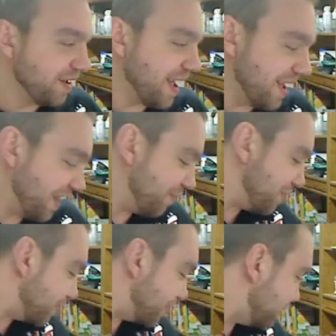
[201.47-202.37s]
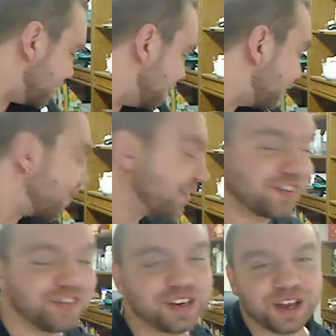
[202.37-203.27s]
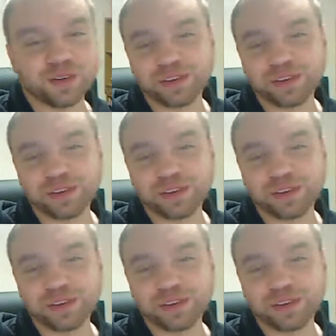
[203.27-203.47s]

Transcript: and if it shows up during this video,